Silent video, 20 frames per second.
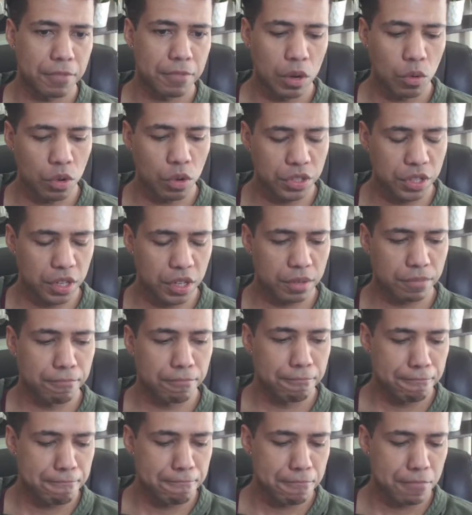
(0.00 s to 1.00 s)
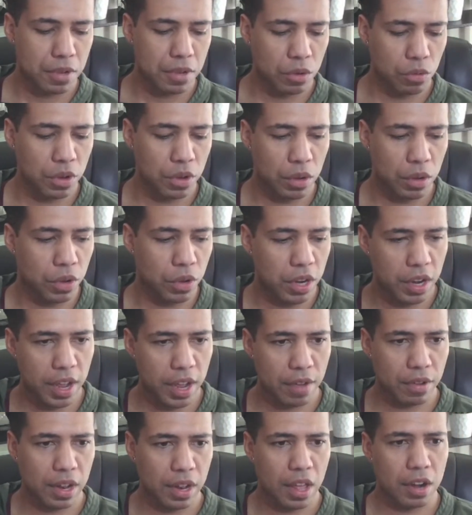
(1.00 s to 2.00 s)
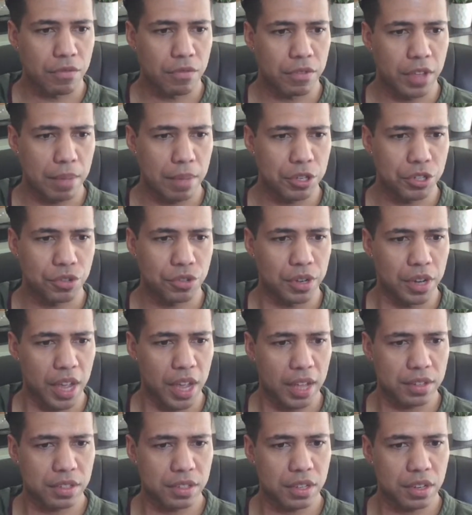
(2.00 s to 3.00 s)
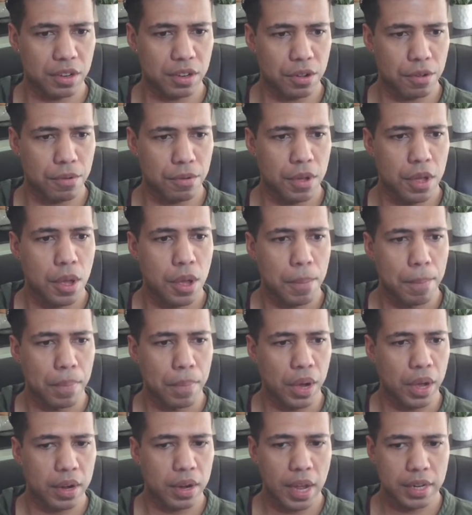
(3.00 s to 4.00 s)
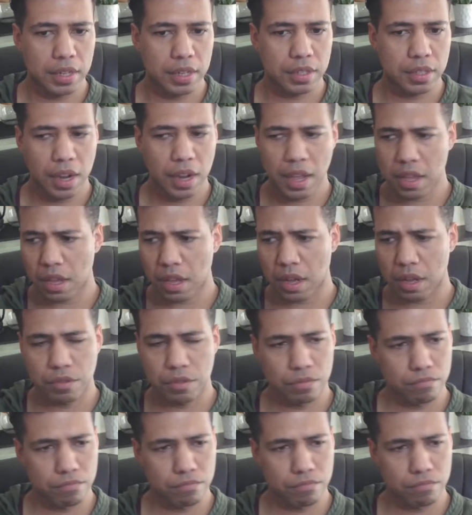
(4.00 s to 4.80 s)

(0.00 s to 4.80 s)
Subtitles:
it wasn't we didn't have a lot of chemistry dancing, But I just said, "Hey,